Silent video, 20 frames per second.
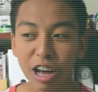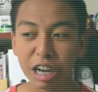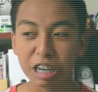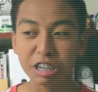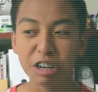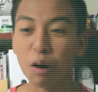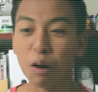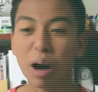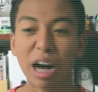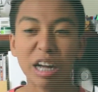
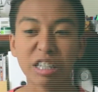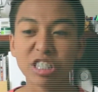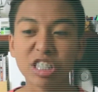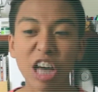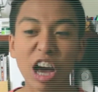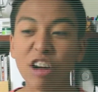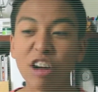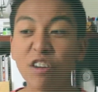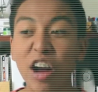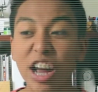Go
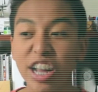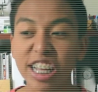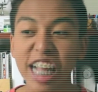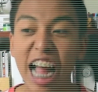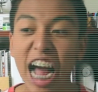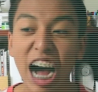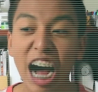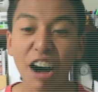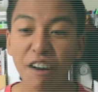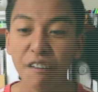outside right
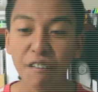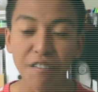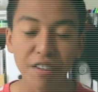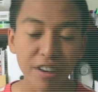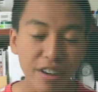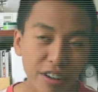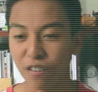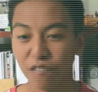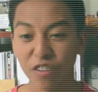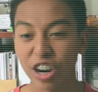now.
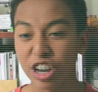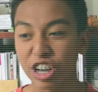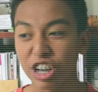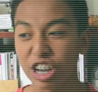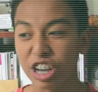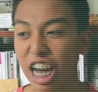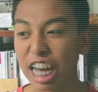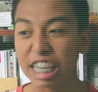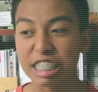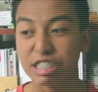What are
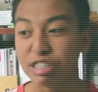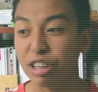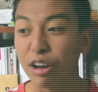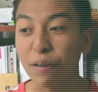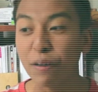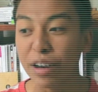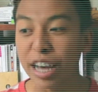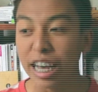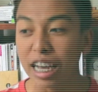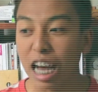you guys
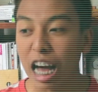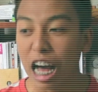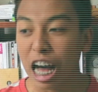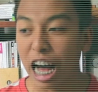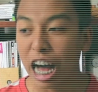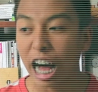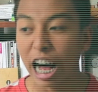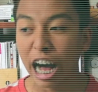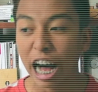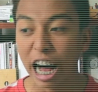doing,
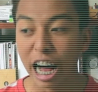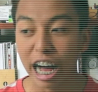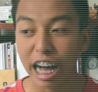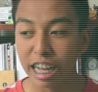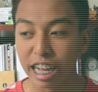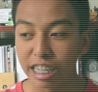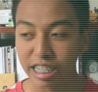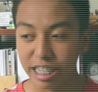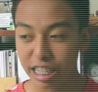huh?